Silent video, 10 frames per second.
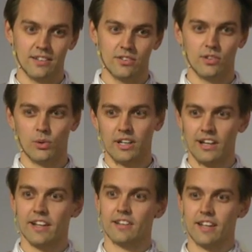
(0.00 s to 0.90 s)
so the
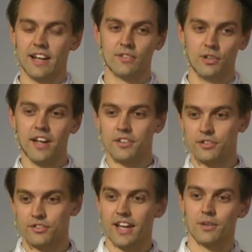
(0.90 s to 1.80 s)
client can actually
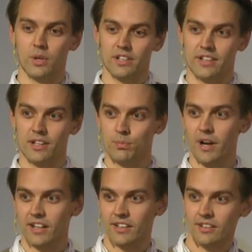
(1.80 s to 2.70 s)
understand what it gets
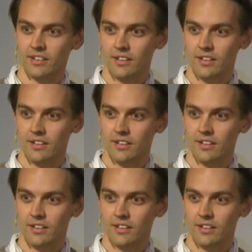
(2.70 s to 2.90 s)
back.